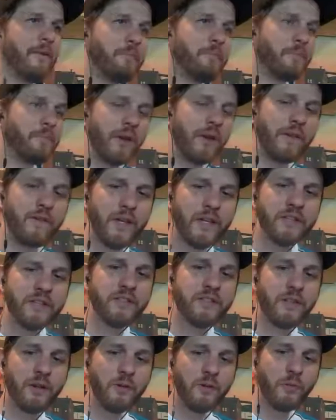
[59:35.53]
previous
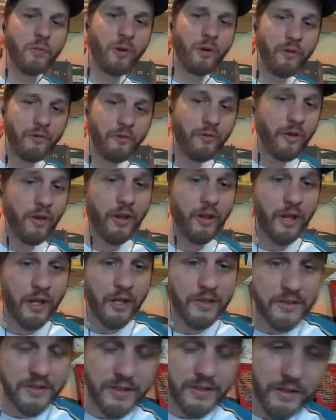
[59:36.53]
2 were really
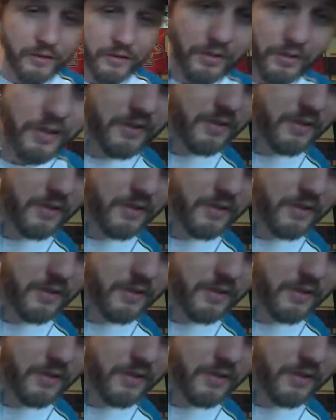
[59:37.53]
good series.